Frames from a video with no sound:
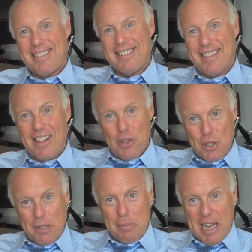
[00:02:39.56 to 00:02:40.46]

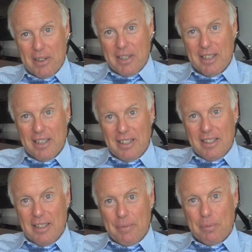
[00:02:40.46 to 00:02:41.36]
intelligent about it,
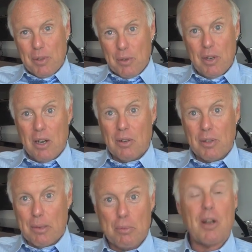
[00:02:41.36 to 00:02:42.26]
yes, you know
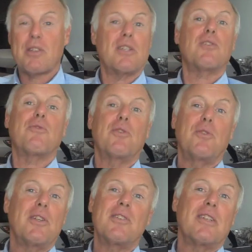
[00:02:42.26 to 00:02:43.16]
that processed
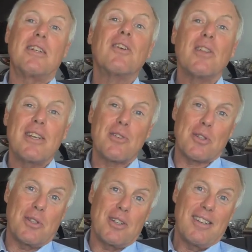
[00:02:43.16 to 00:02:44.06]
food isn't nearly as
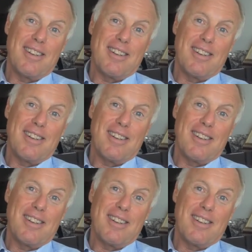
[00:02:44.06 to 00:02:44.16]
good